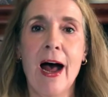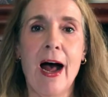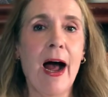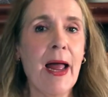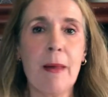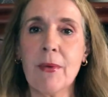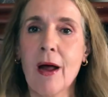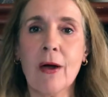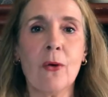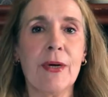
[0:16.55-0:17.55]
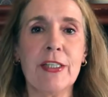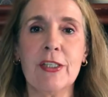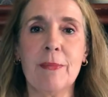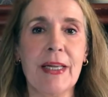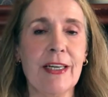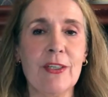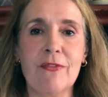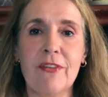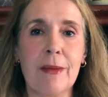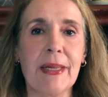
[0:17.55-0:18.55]
I am not going to be
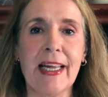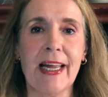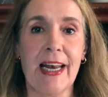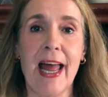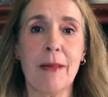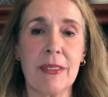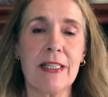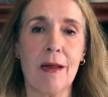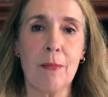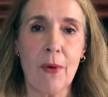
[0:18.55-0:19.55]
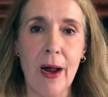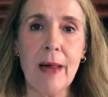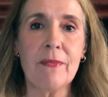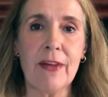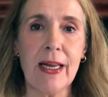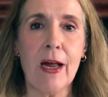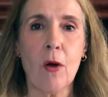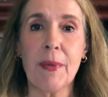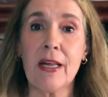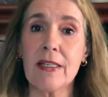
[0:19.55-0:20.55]
filming an Amazon Prime video
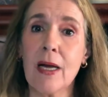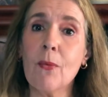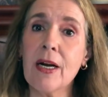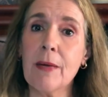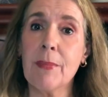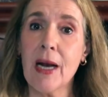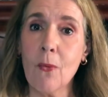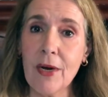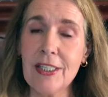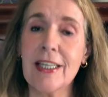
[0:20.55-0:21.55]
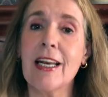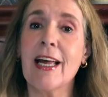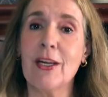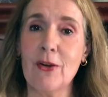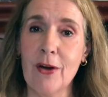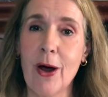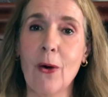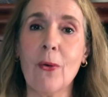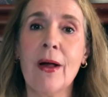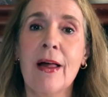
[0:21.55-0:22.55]
because I want to let you
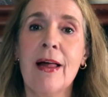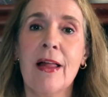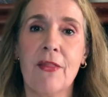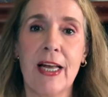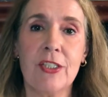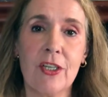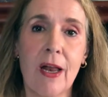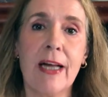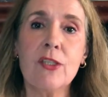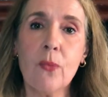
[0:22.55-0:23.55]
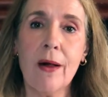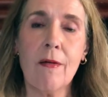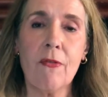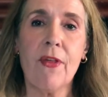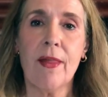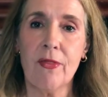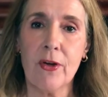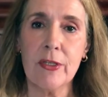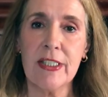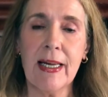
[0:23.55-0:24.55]
know that July 12th and
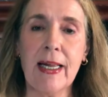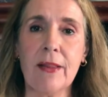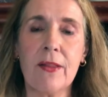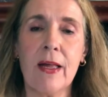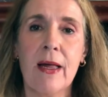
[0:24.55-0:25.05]
13th